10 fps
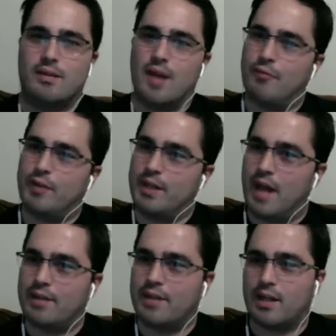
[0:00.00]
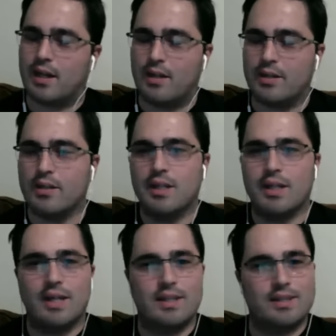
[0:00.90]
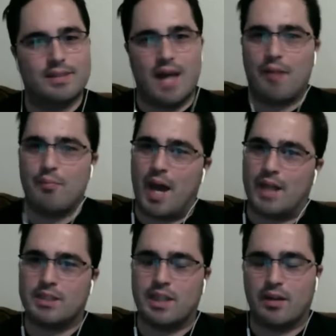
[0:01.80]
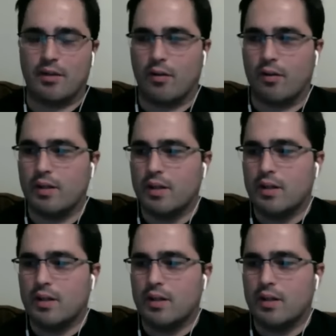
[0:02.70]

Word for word: definitely not that color. It does not match that at all.